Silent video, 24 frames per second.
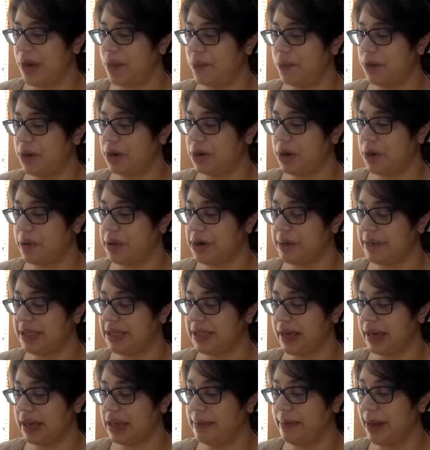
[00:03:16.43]
We're going to be
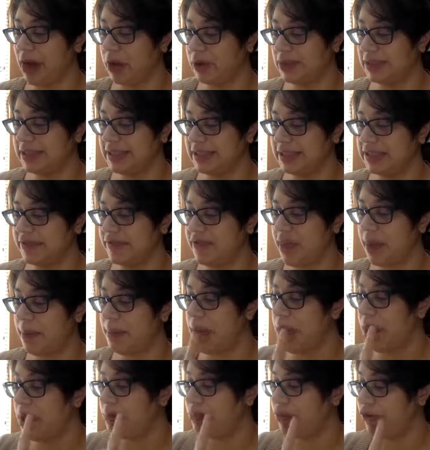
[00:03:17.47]
talking about all 6 of them:
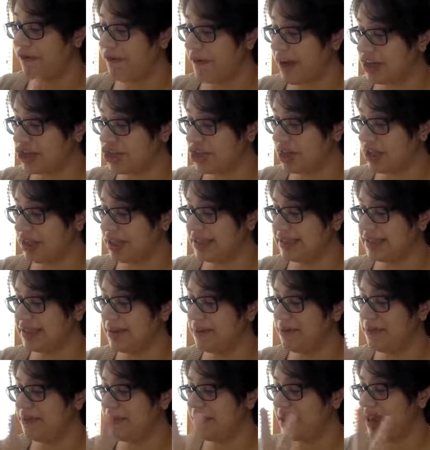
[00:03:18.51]

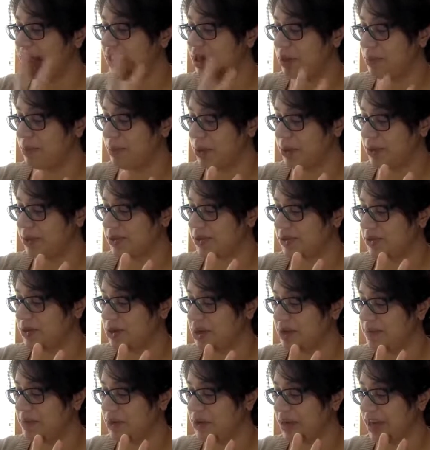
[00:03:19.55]
professionalism, interpersonal
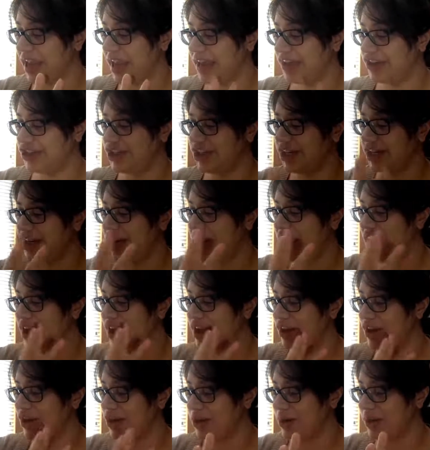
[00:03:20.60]
communication,
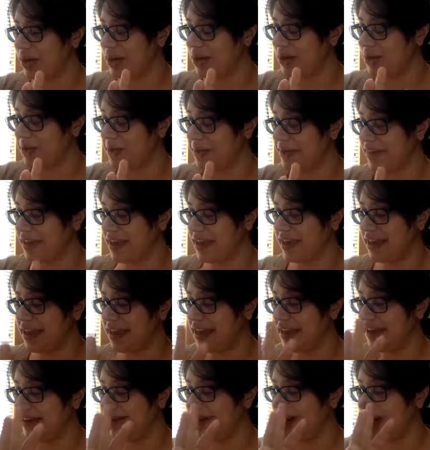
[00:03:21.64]
critical
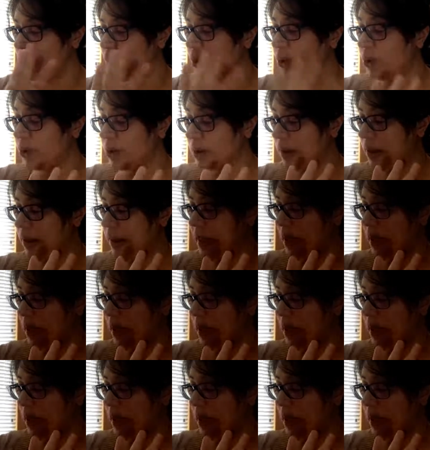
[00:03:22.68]
thinking, oral